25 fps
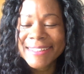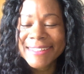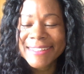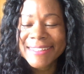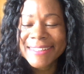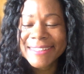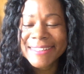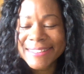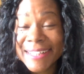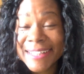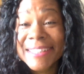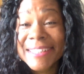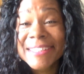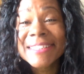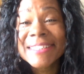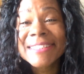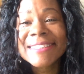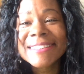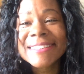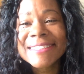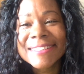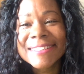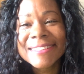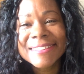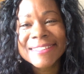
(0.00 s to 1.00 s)

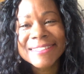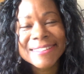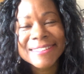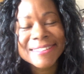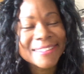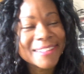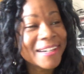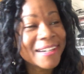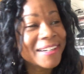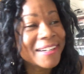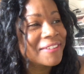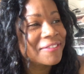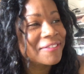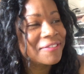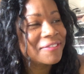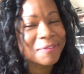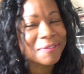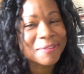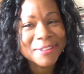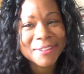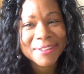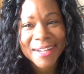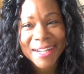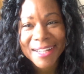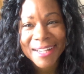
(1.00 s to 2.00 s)
Starting from
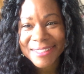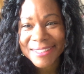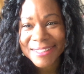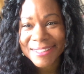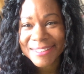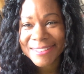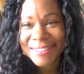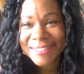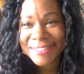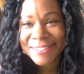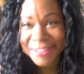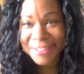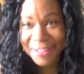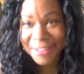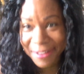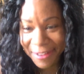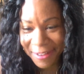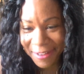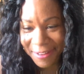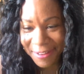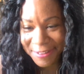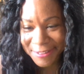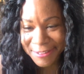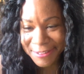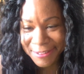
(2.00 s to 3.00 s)
scratch
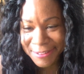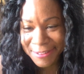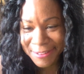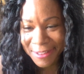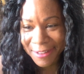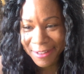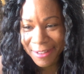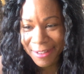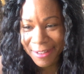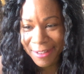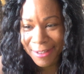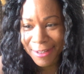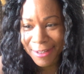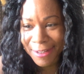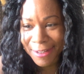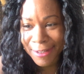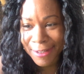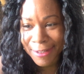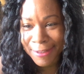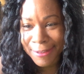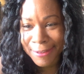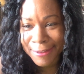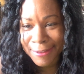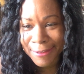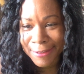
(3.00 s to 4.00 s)
sucks.
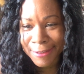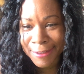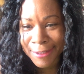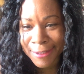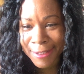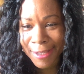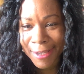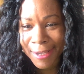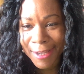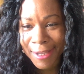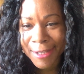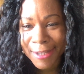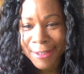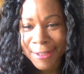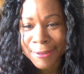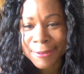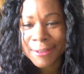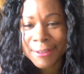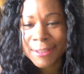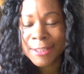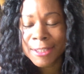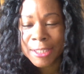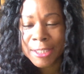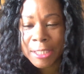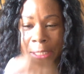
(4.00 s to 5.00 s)
Yeah.
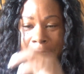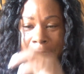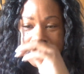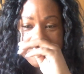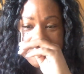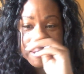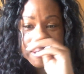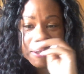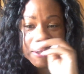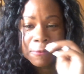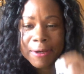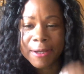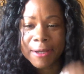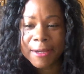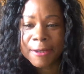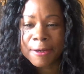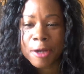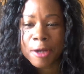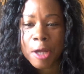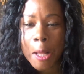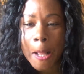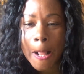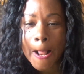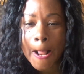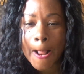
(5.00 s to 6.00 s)
So
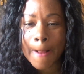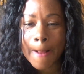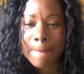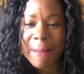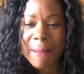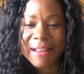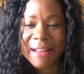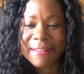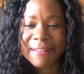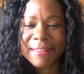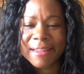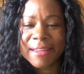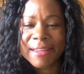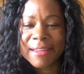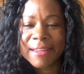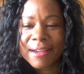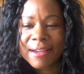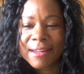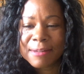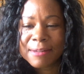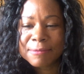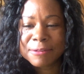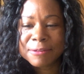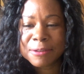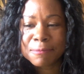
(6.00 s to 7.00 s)
anyway, I think he
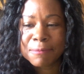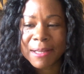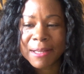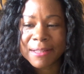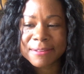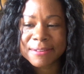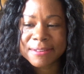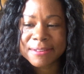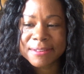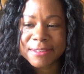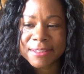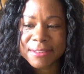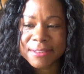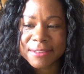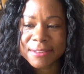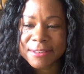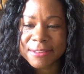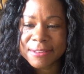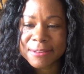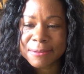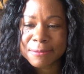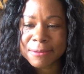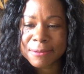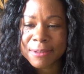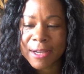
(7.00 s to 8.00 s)
got up to about
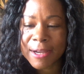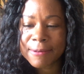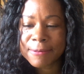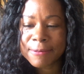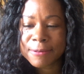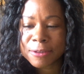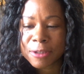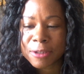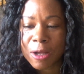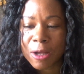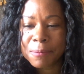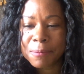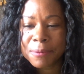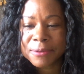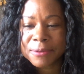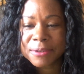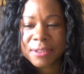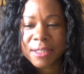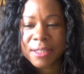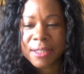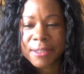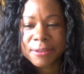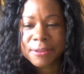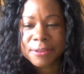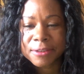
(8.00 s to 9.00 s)
60 subscribers, almost
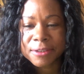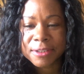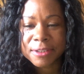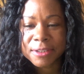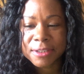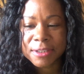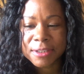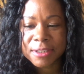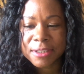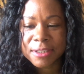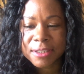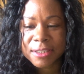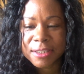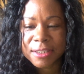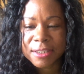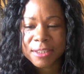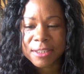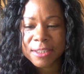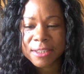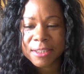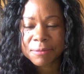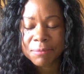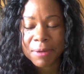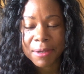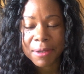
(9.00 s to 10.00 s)
100.
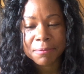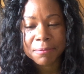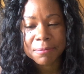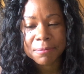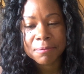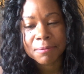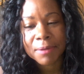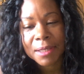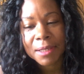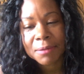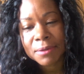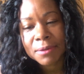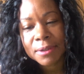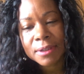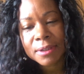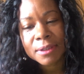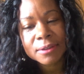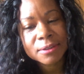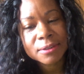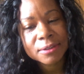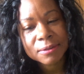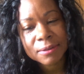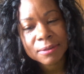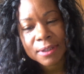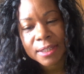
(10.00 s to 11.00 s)
He maybe
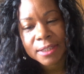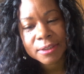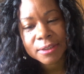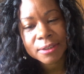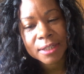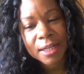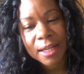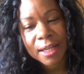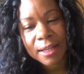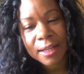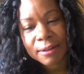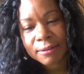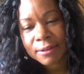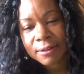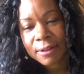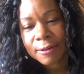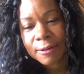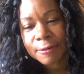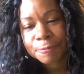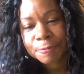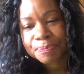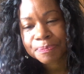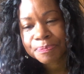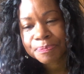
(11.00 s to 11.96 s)
close to 100. I don't know.